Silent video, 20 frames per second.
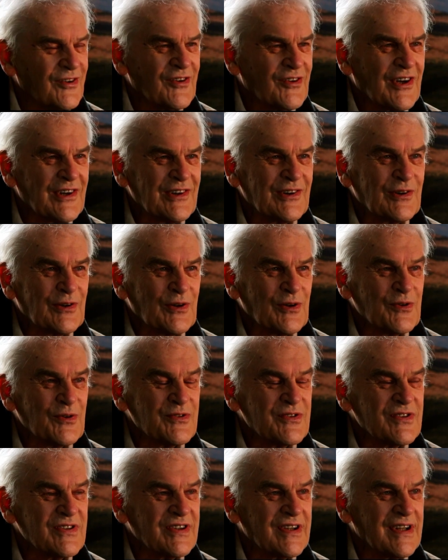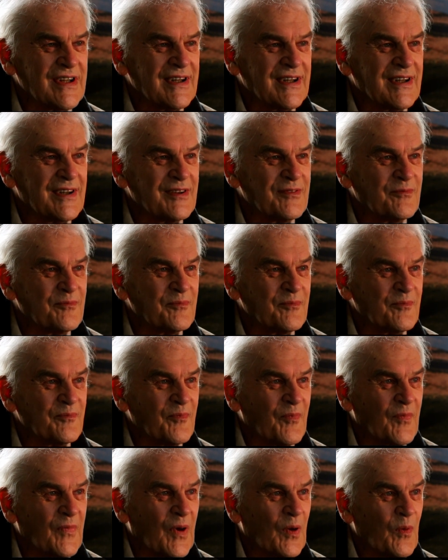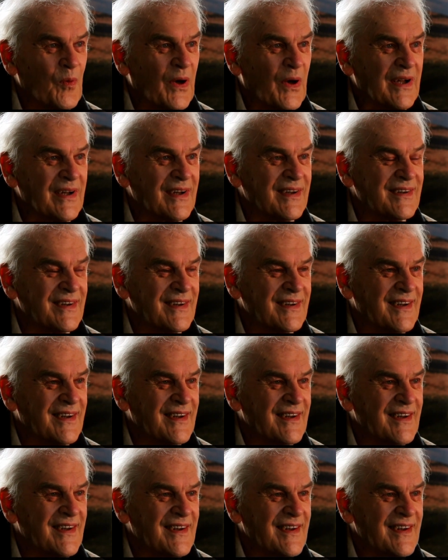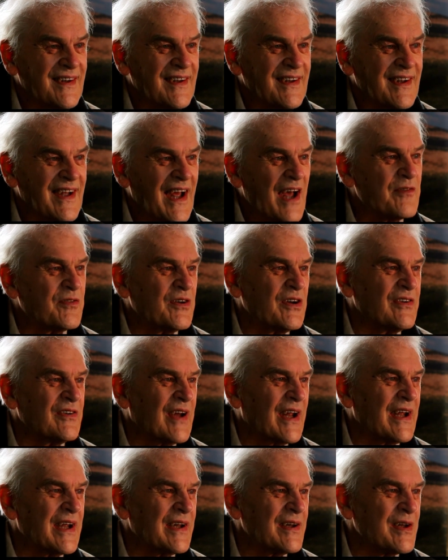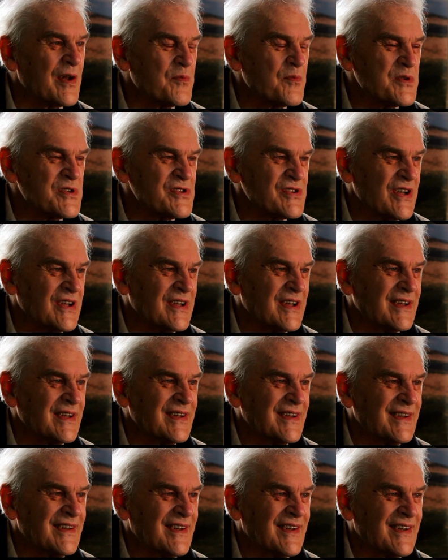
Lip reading: Craigonos, well, every day there was a,